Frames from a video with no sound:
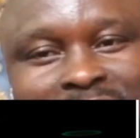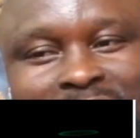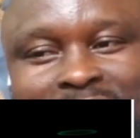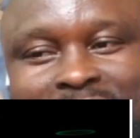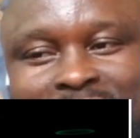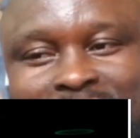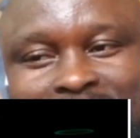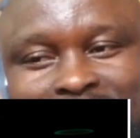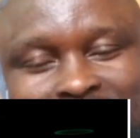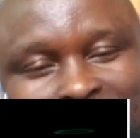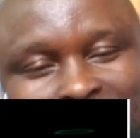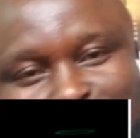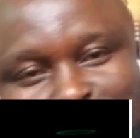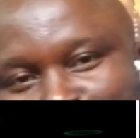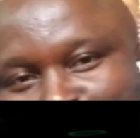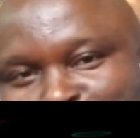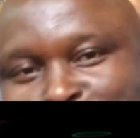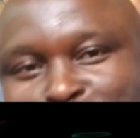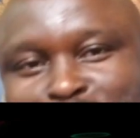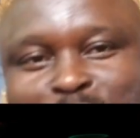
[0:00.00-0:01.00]
You got to go
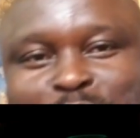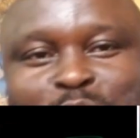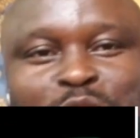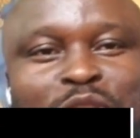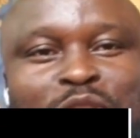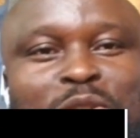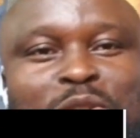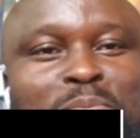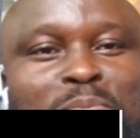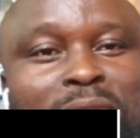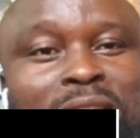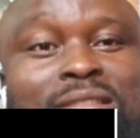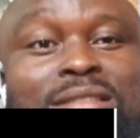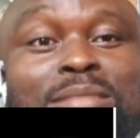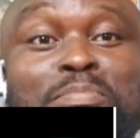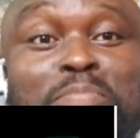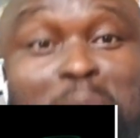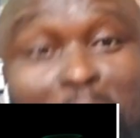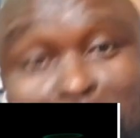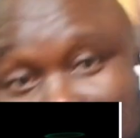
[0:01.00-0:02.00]
to the studio, press
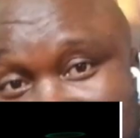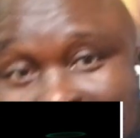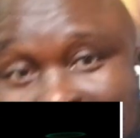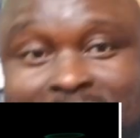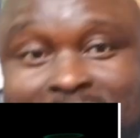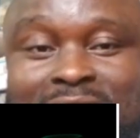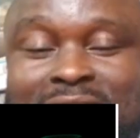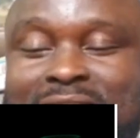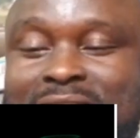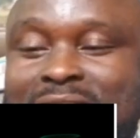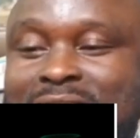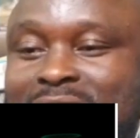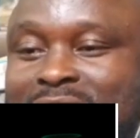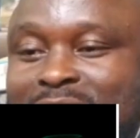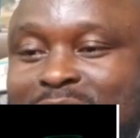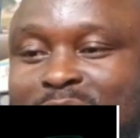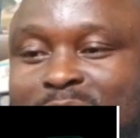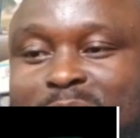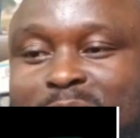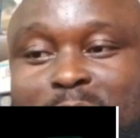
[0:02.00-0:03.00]
buttons, you
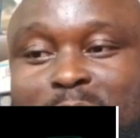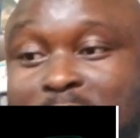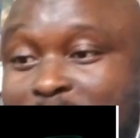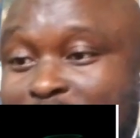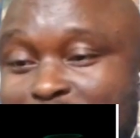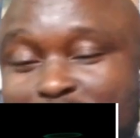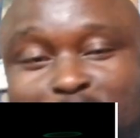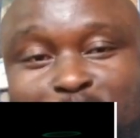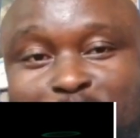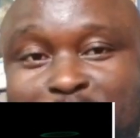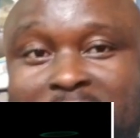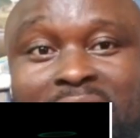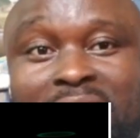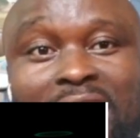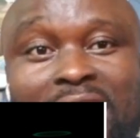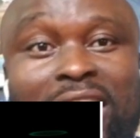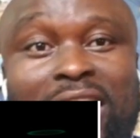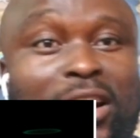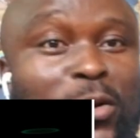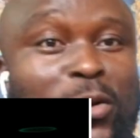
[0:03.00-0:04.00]
know, before you bring down an